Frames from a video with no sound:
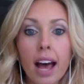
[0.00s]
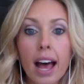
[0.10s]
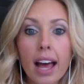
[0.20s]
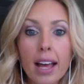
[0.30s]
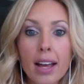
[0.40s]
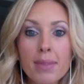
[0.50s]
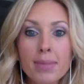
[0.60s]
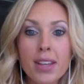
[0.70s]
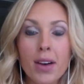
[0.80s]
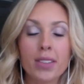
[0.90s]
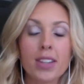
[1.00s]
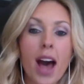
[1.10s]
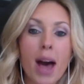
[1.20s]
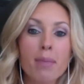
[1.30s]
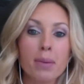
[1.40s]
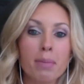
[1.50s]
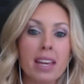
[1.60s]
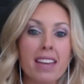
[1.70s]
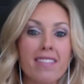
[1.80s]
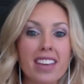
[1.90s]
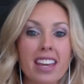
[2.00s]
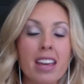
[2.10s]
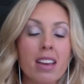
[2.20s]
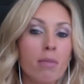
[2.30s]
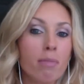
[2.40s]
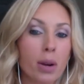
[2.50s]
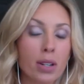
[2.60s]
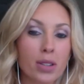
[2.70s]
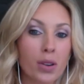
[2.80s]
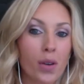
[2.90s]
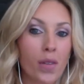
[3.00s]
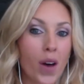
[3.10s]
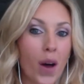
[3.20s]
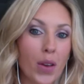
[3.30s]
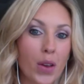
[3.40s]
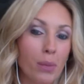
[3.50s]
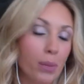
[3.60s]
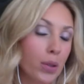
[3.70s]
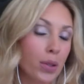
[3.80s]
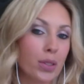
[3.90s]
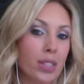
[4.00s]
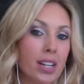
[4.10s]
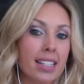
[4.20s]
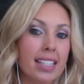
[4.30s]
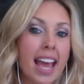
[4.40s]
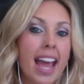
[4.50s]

So top PV, personal volume producers,